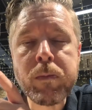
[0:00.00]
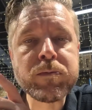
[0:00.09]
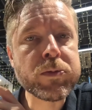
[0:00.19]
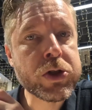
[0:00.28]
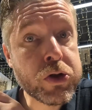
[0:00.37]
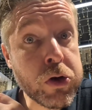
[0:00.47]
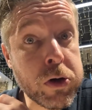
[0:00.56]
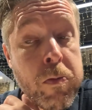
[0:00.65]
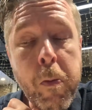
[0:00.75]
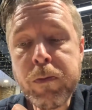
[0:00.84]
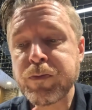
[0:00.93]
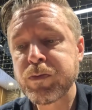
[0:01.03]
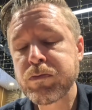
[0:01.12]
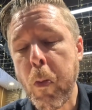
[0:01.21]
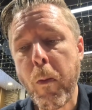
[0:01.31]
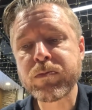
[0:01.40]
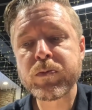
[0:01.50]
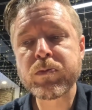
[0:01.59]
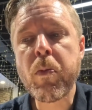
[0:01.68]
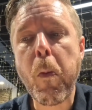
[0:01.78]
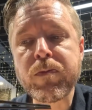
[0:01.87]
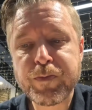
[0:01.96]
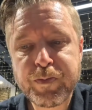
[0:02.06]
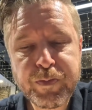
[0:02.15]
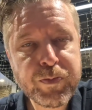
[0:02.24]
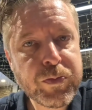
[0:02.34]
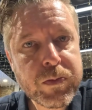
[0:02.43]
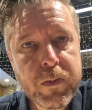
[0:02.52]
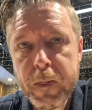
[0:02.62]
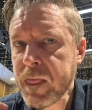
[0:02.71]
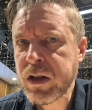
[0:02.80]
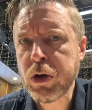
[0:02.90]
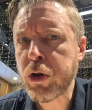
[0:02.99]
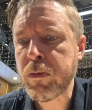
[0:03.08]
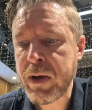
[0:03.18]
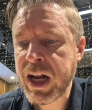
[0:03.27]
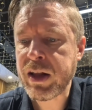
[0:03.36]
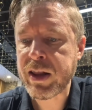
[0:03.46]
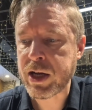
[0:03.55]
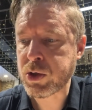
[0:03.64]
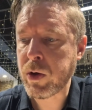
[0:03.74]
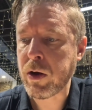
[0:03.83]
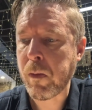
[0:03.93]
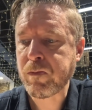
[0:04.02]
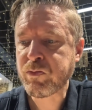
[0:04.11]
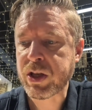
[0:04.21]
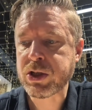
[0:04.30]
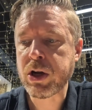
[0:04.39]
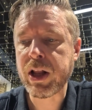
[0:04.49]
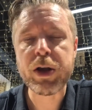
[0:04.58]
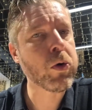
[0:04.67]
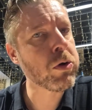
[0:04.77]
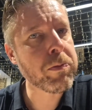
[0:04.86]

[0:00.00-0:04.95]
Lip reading: What's good? A lot of meat in there as well. It's not like all